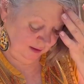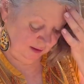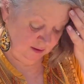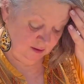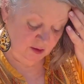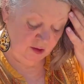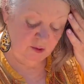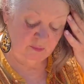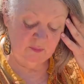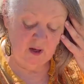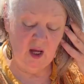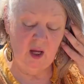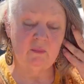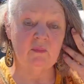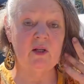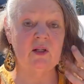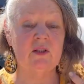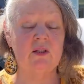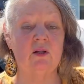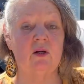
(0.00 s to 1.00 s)
new
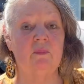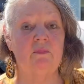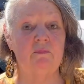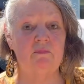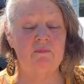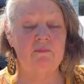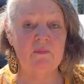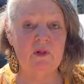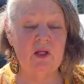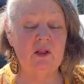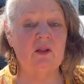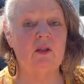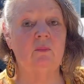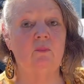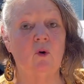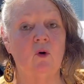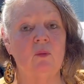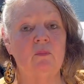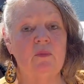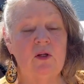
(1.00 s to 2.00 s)
mamas are getting the
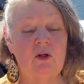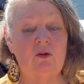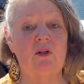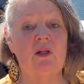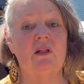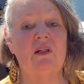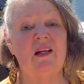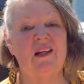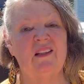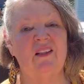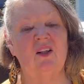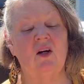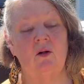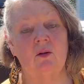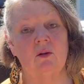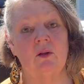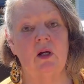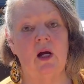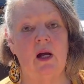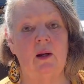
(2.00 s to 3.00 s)
more muted
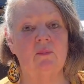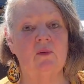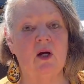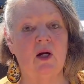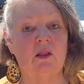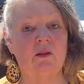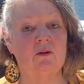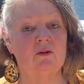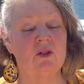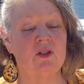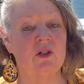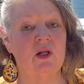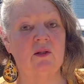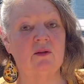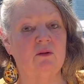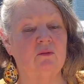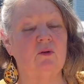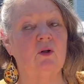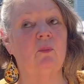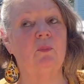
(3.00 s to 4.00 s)
adult type colors, not
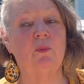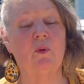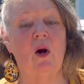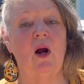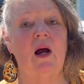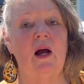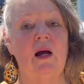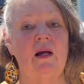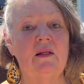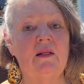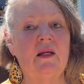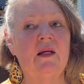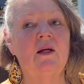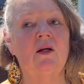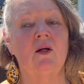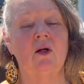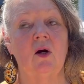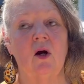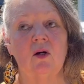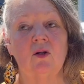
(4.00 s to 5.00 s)
the real bright,
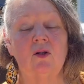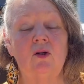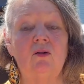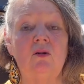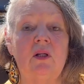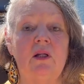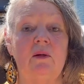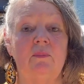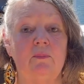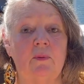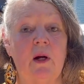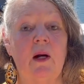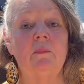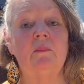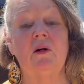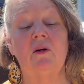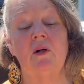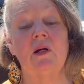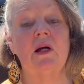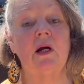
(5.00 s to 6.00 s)
cartoony
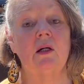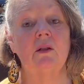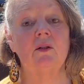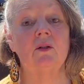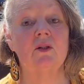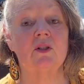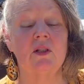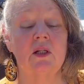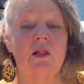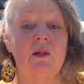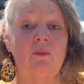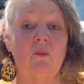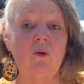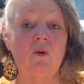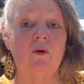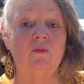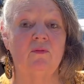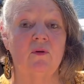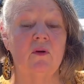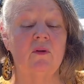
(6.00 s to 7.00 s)
primary colors
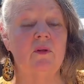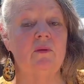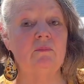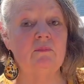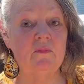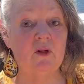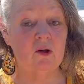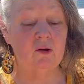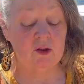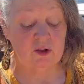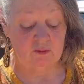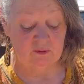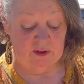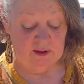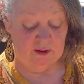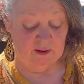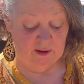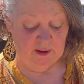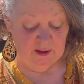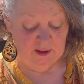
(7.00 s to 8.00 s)
anymore for the nursery.
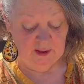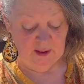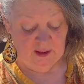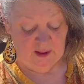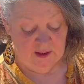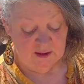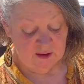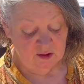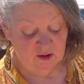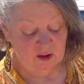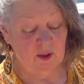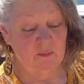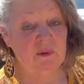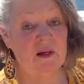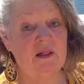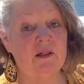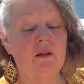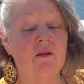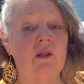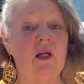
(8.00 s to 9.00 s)
So
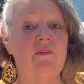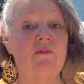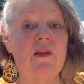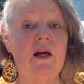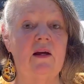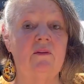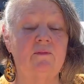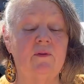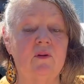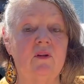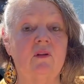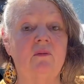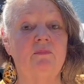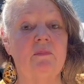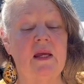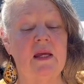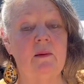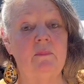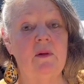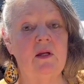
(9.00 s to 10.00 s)
somebody will love that for the
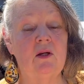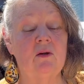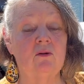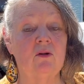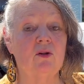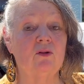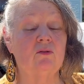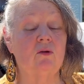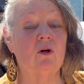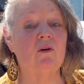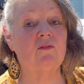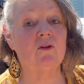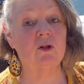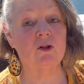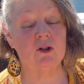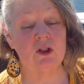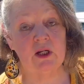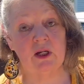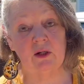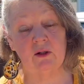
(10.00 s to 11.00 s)
baby or to throw over a
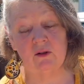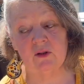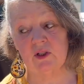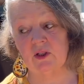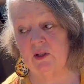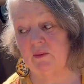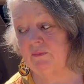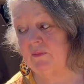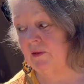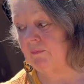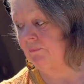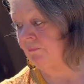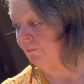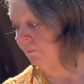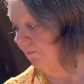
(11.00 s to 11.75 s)
chair or something.